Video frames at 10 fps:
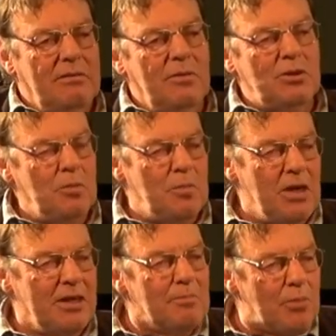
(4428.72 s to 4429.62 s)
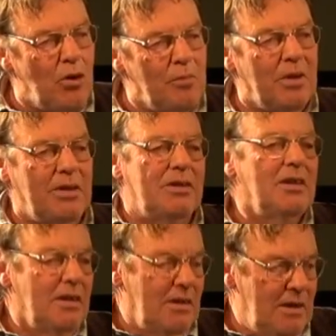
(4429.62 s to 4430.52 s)
which would be an improvement
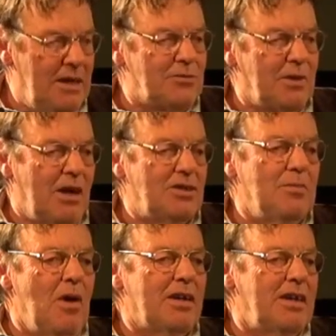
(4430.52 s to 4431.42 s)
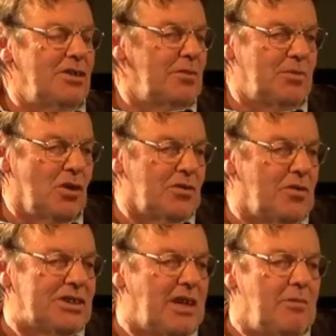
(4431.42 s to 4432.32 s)
as regards the market.
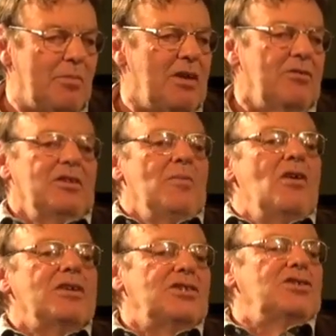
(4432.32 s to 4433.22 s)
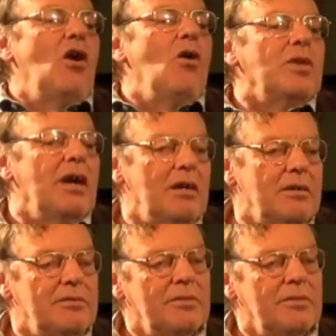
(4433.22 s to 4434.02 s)
Greece can't borrow on the markets at all, yeah?